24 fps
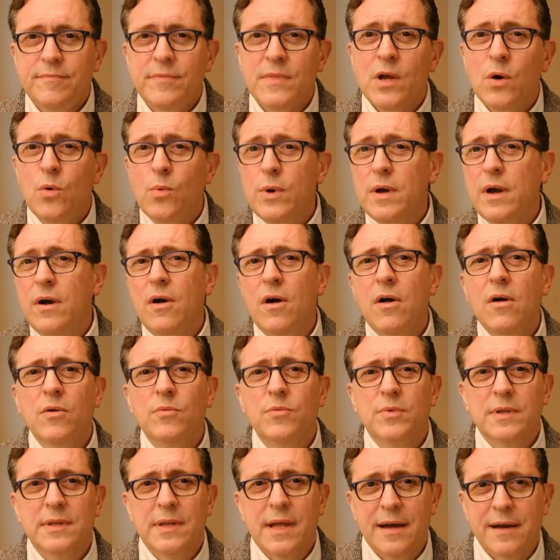We all
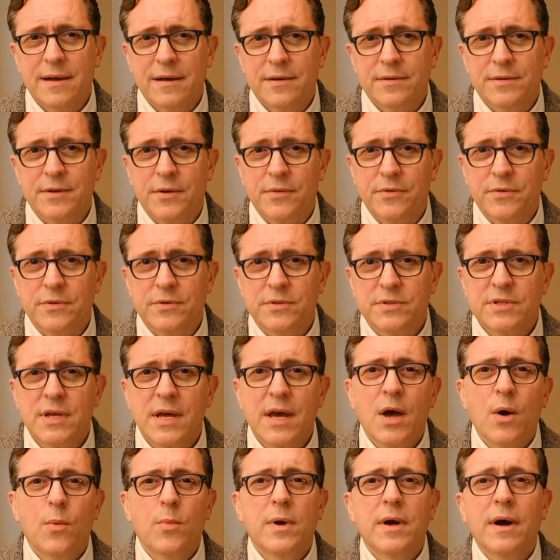rely on others.
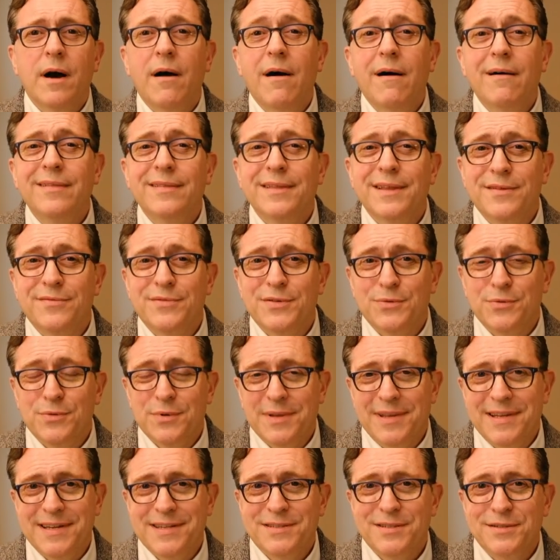We all live in
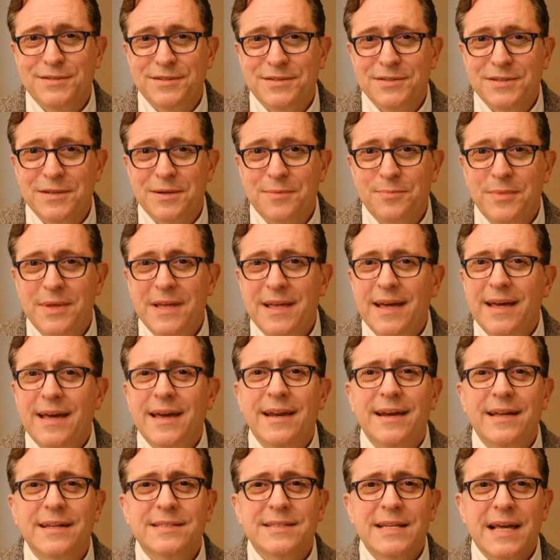relationship.
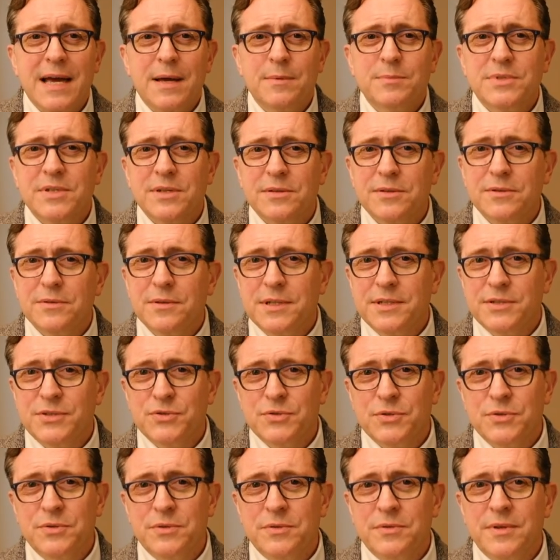And it's absolutely
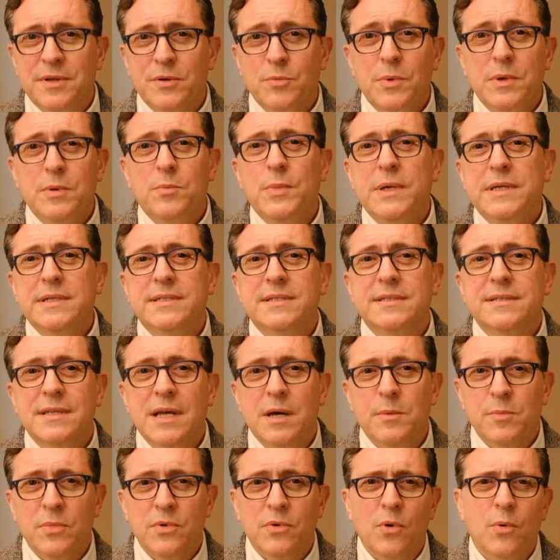true that when we
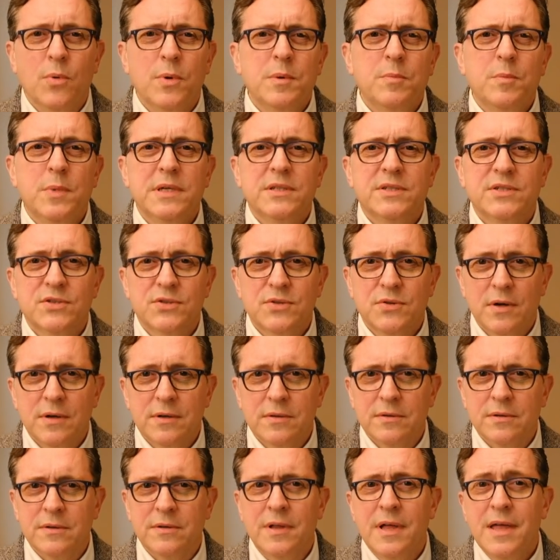stumble, when we
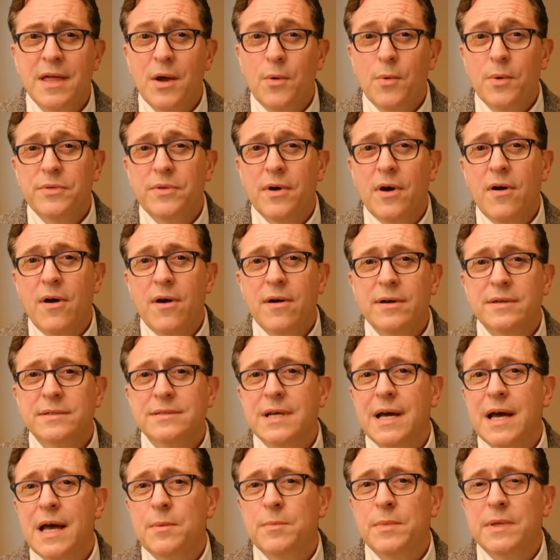struggle, when the hard
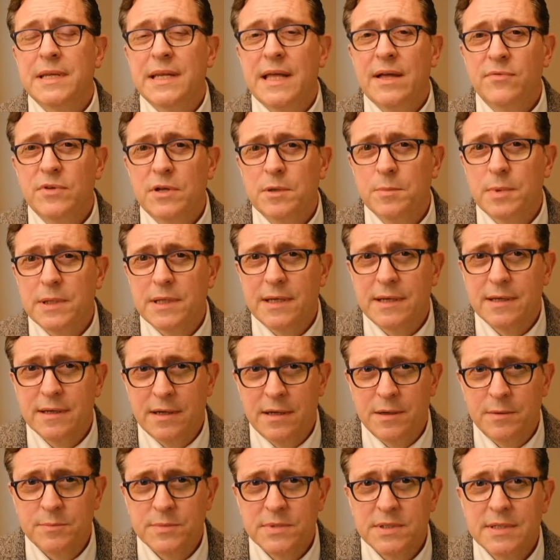time inevitably
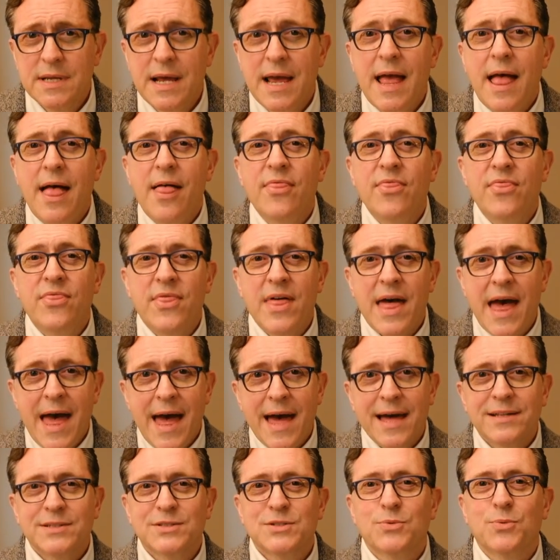comes,
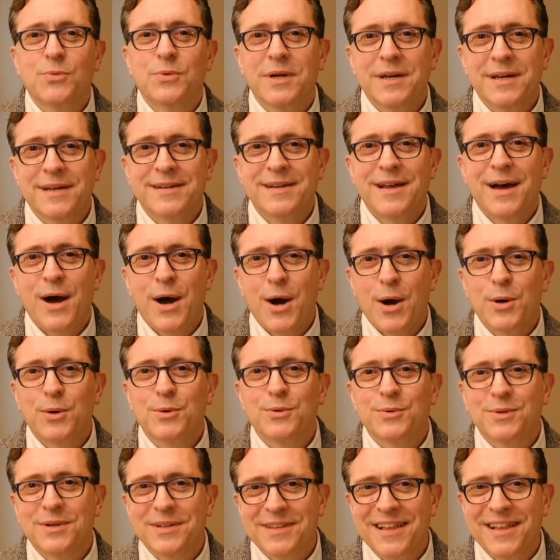that's when our
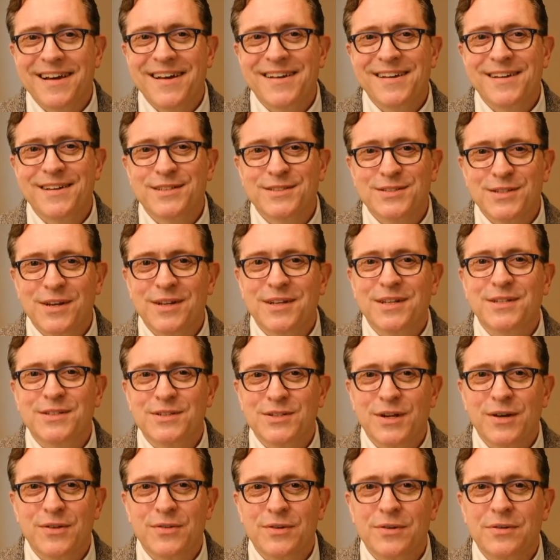reliance on each
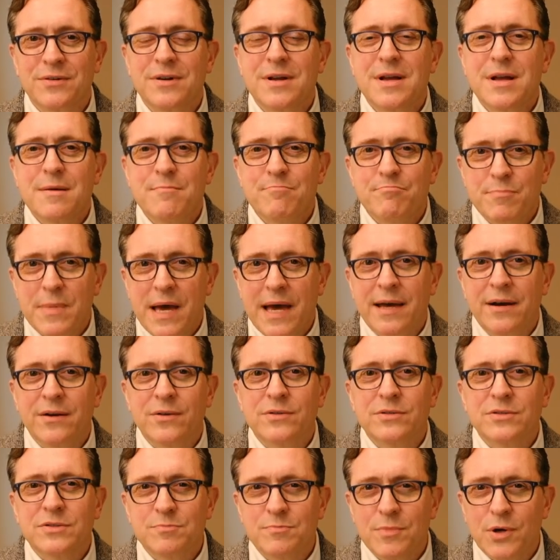other
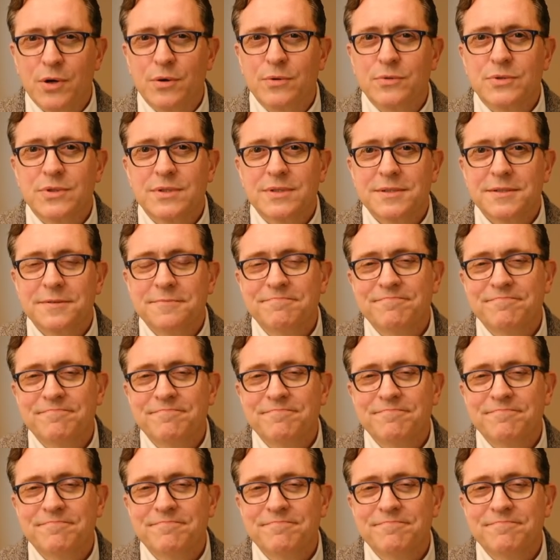matters most.